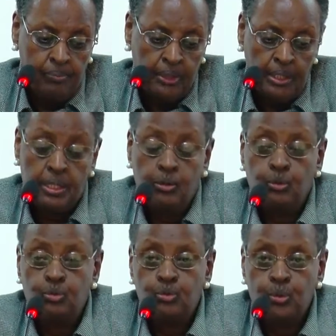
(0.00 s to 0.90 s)
that are
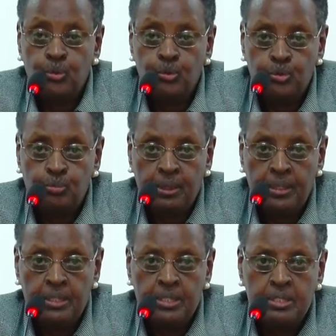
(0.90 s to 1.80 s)
not known to
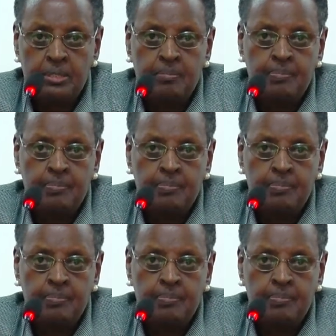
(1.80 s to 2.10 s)
parents,